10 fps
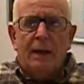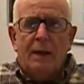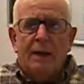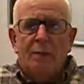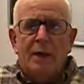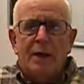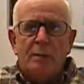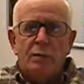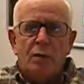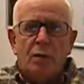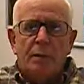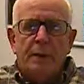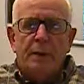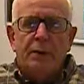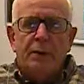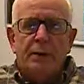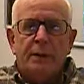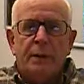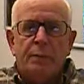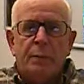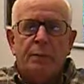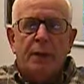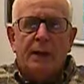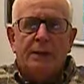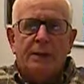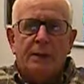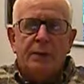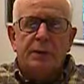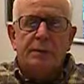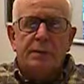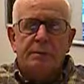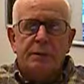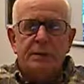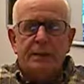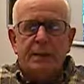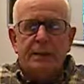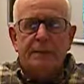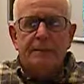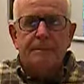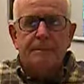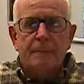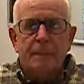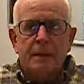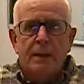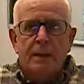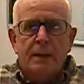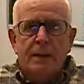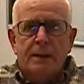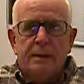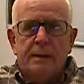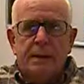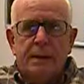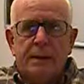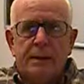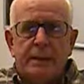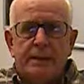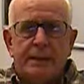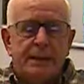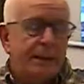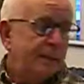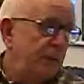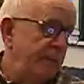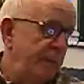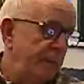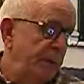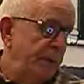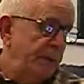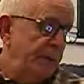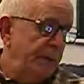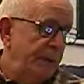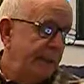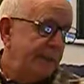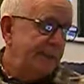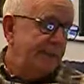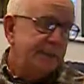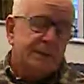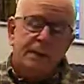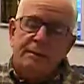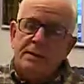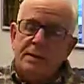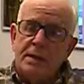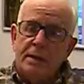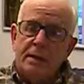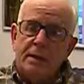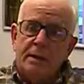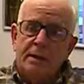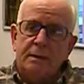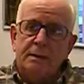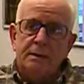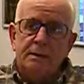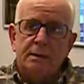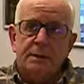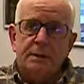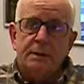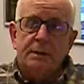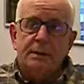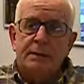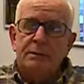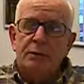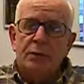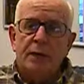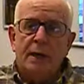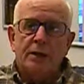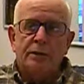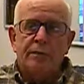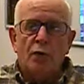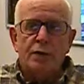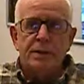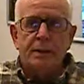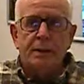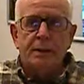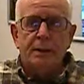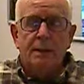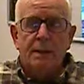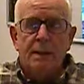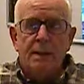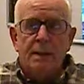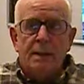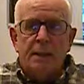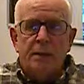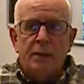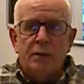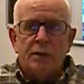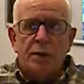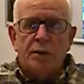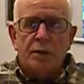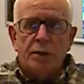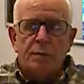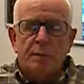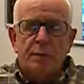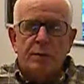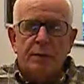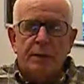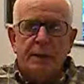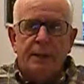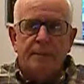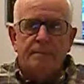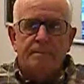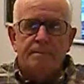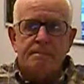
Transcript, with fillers: Hi, my name is Norman Oetker. I'm a Protestant Christian missionary. Today is uh, November the 17th in 2014. I'm in St. Charles, Missouri